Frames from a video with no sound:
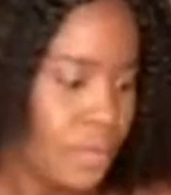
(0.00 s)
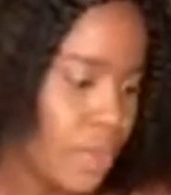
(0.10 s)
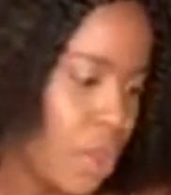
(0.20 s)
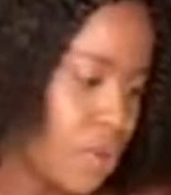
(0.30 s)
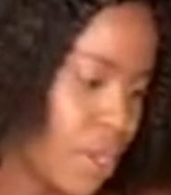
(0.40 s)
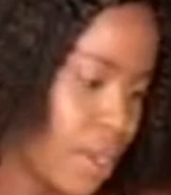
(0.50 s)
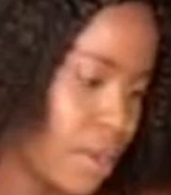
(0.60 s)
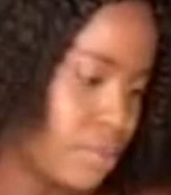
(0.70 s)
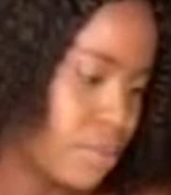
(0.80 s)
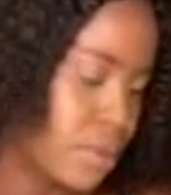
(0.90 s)
Okay.
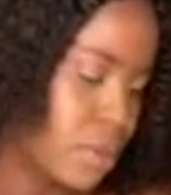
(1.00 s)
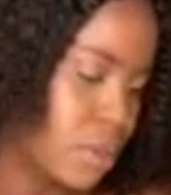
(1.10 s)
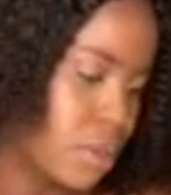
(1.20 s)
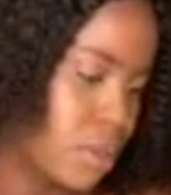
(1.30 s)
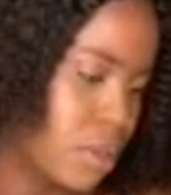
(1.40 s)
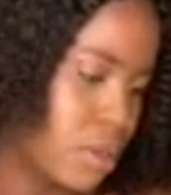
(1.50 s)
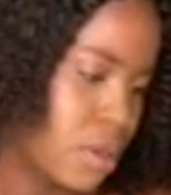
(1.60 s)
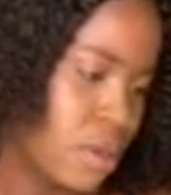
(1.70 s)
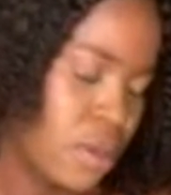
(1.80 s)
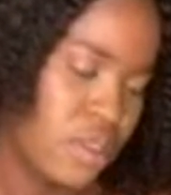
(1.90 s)

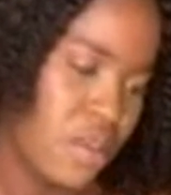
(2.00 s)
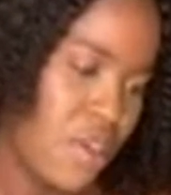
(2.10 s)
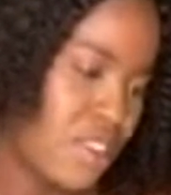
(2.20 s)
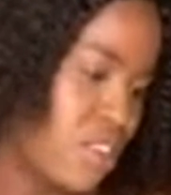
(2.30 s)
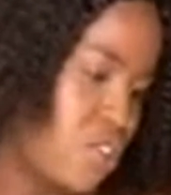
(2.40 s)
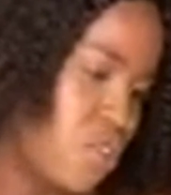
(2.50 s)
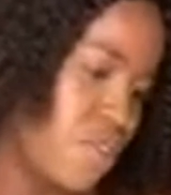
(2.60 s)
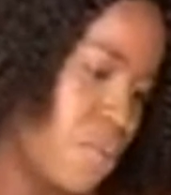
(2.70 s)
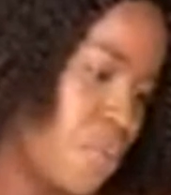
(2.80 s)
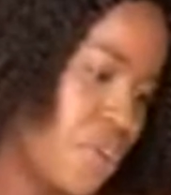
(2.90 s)
Someone says, do you have a
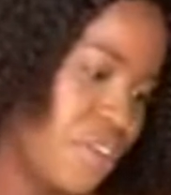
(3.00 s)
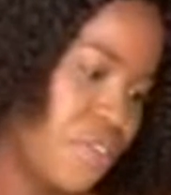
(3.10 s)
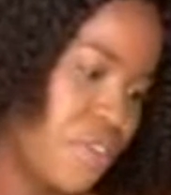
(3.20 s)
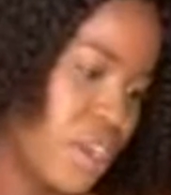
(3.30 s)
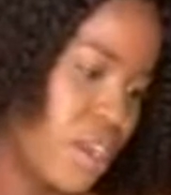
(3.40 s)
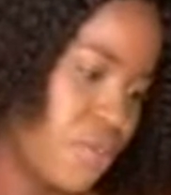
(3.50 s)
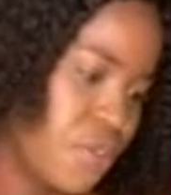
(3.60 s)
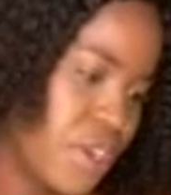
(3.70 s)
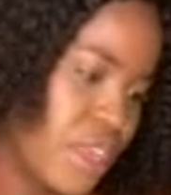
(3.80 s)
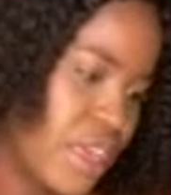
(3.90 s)
boyfriend? I've
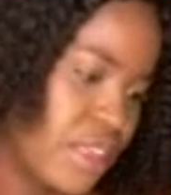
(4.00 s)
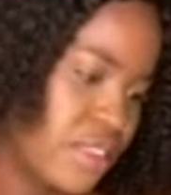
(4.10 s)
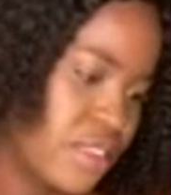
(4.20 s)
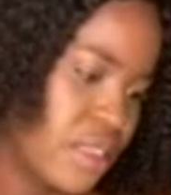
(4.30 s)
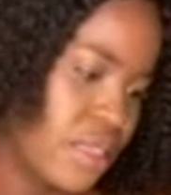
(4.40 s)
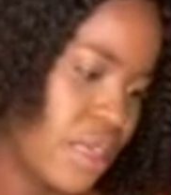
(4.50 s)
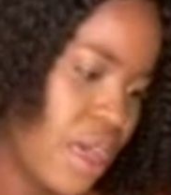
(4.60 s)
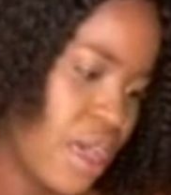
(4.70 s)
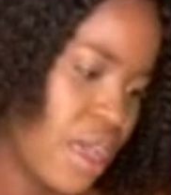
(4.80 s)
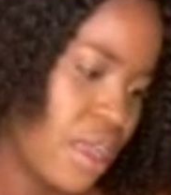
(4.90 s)
already answered
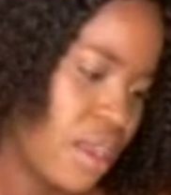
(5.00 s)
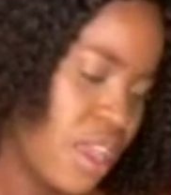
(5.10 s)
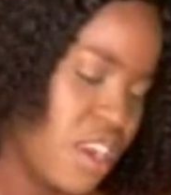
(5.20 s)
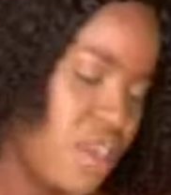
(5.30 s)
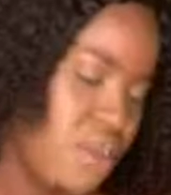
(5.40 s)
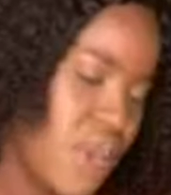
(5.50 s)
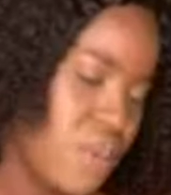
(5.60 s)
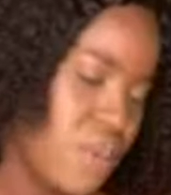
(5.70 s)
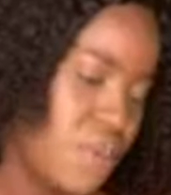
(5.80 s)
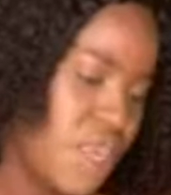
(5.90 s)
that. Any pet
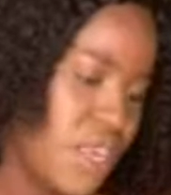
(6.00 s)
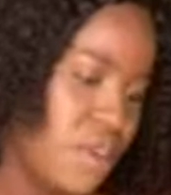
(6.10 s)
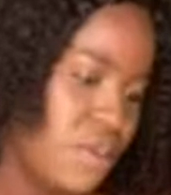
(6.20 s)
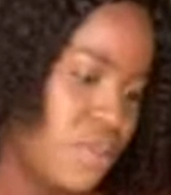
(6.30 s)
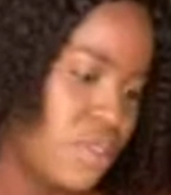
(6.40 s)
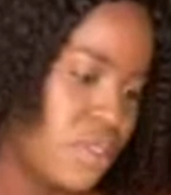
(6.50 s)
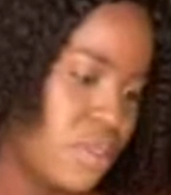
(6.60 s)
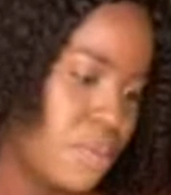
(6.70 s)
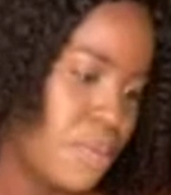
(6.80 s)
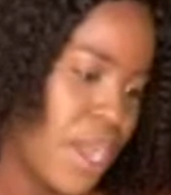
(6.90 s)
peeves?
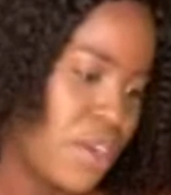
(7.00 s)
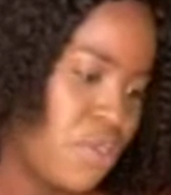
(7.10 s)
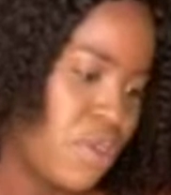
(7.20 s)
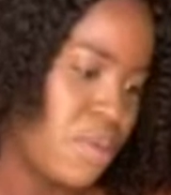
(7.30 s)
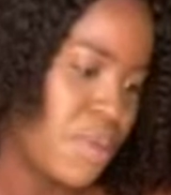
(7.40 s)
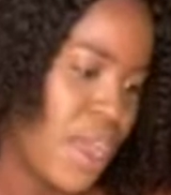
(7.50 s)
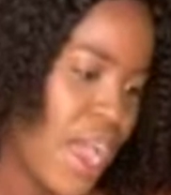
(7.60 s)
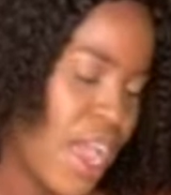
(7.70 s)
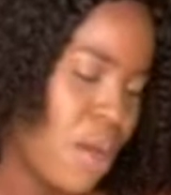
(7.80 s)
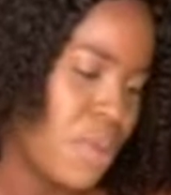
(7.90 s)
My dream guy.
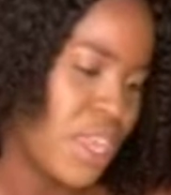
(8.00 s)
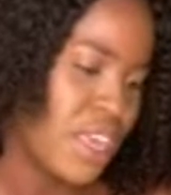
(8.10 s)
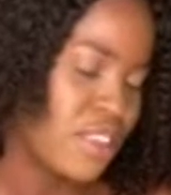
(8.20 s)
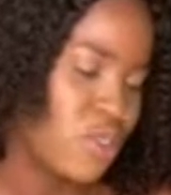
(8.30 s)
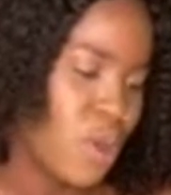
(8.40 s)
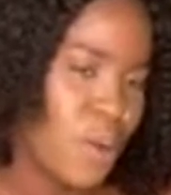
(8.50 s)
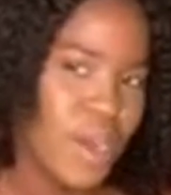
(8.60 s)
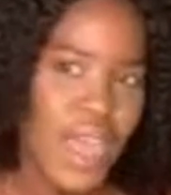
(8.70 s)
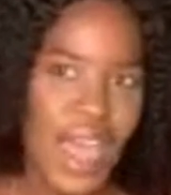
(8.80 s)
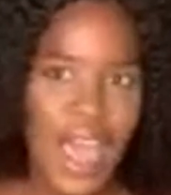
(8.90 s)
How many kids do I want to
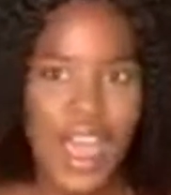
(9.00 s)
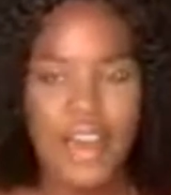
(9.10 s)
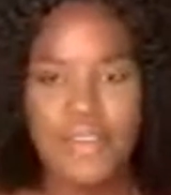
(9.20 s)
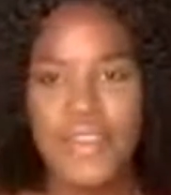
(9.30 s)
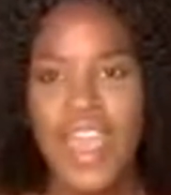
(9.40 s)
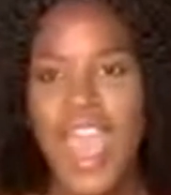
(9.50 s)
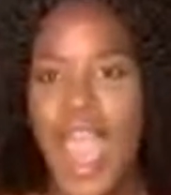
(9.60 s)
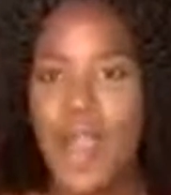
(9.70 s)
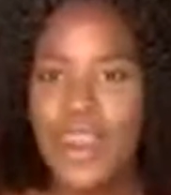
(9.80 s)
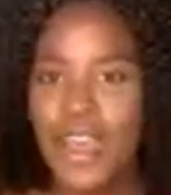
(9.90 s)
have? I
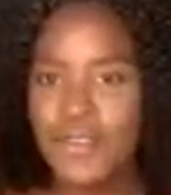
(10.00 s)
want to have